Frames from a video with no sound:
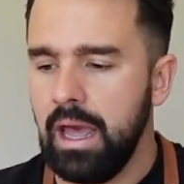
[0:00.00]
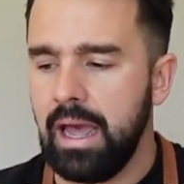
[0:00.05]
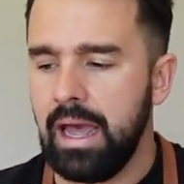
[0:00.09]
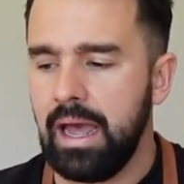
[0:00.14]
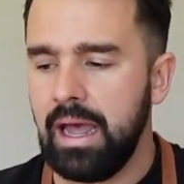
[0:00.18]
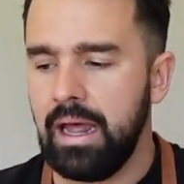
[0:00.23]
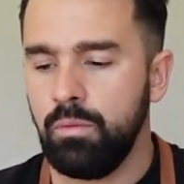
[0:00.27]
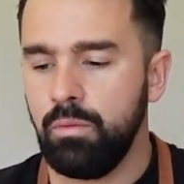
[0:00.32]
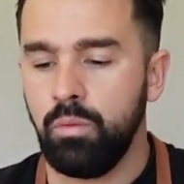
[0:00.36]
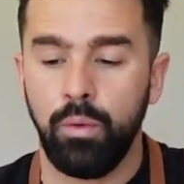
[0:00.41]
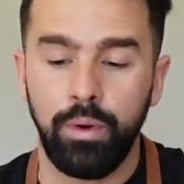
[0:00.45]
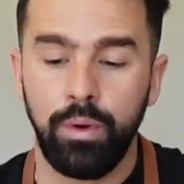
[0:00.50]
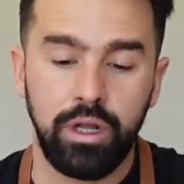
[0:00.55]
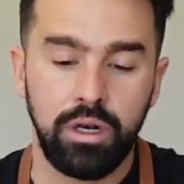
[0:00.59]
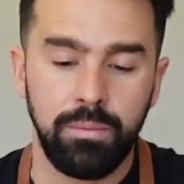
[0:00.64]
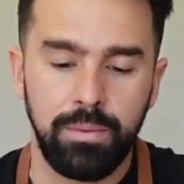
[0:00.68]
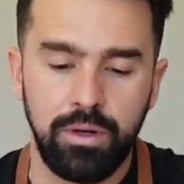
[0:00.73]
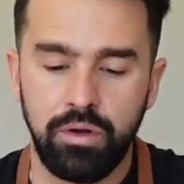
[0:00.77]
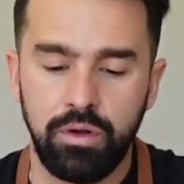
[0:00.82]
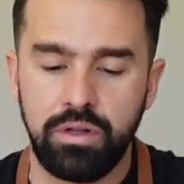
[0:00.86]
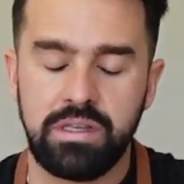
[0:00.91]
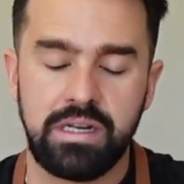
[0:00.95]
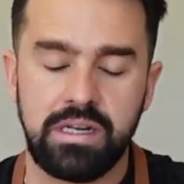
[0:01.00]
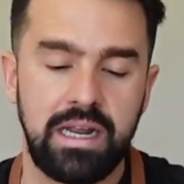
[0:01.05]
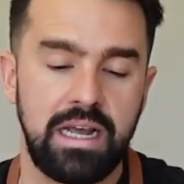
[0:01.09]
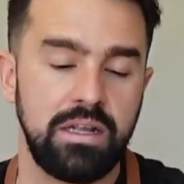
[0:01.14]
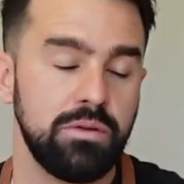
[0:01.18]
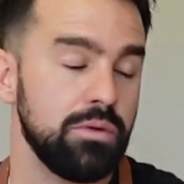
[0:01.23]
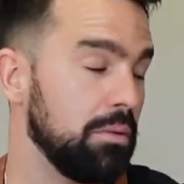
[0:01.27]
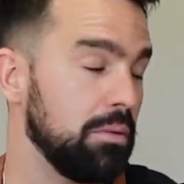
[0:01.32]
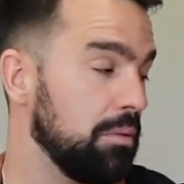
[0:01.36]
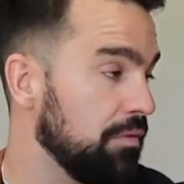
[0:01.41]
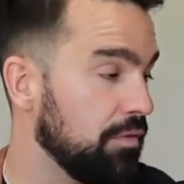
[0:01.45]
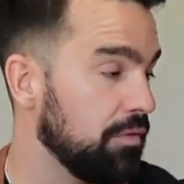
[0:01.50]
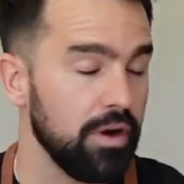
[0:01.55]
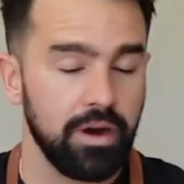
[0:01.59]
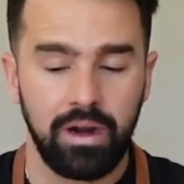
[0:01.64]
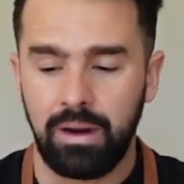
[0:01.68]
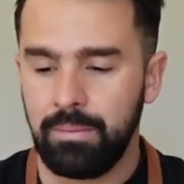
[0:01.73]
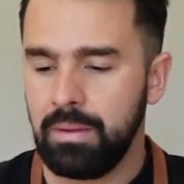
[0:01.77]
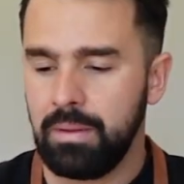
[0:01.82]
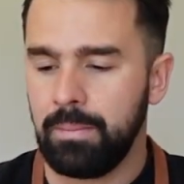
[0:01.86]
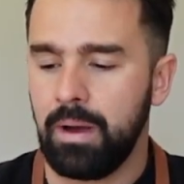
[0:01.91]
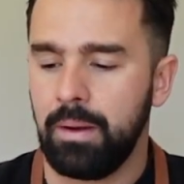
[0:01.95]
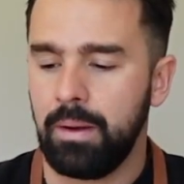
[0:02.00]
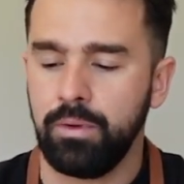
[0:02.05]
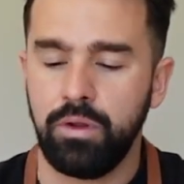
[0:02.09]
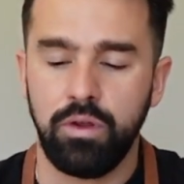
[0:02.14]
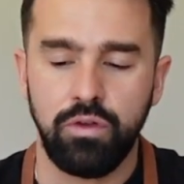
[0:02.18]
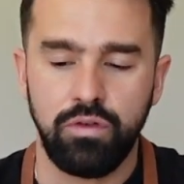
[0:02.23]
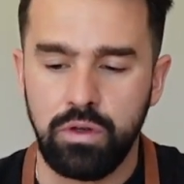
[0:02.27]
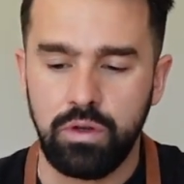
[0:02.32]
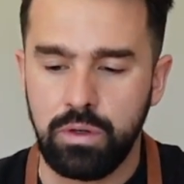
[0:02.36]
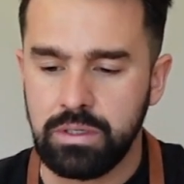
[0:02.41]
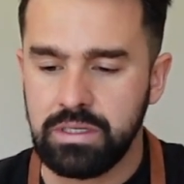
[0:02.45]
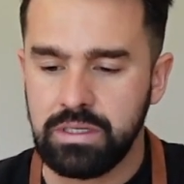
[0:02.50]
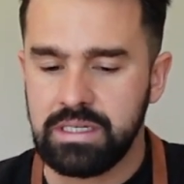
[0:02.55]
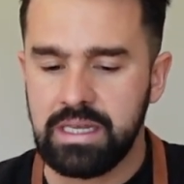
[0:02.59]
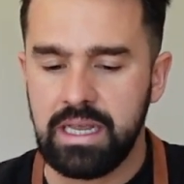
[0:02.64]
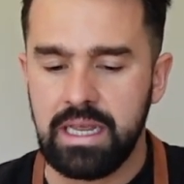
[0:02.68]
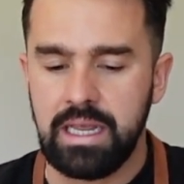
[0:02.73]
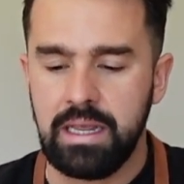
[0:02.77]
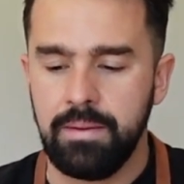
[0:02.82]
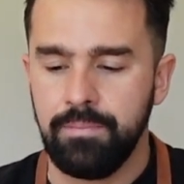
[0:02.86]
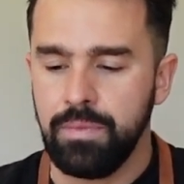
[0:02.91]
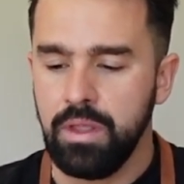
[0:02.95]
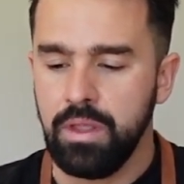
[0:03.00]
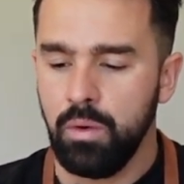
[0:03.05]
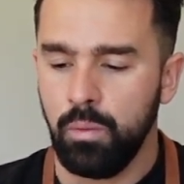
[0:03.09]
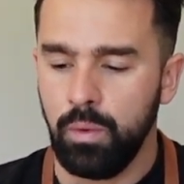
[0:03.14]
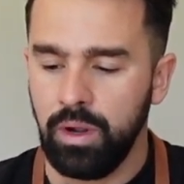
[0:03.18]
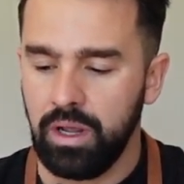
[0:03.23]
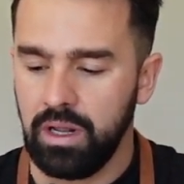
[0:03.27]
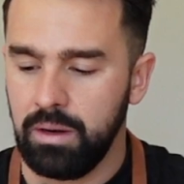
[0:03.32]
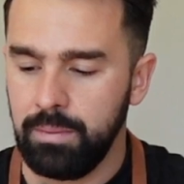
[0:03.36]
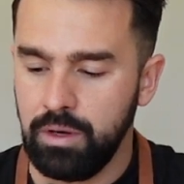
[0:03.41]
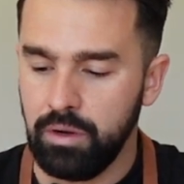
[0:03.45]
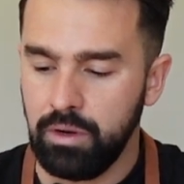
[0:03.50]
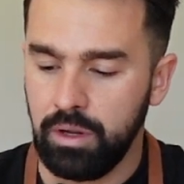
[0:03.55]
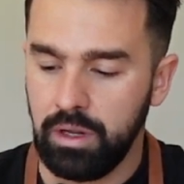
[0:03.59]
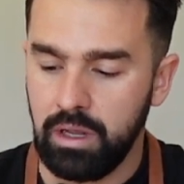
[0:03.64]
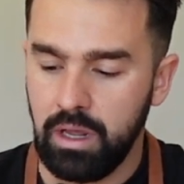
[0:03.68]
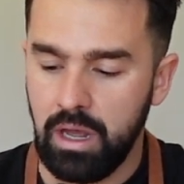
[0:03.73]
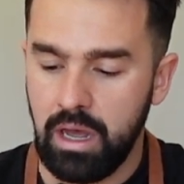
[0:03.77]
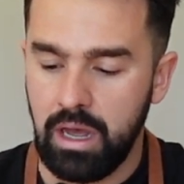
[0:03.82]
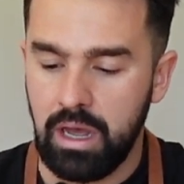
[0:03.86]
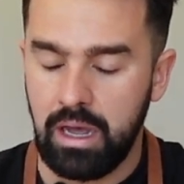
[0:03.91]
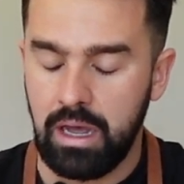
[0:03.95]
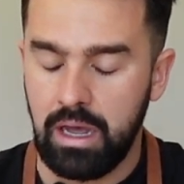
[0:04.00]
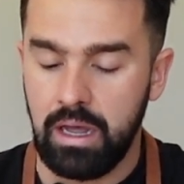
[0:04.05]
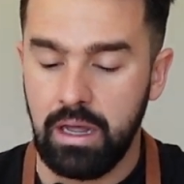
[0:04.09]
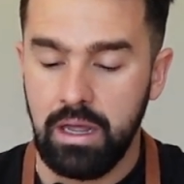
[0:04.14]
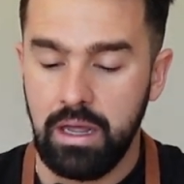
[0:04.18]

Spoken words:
And what we're going to be doing today is we're going to be firing up the barbecue. As you can see, we're going to be doing,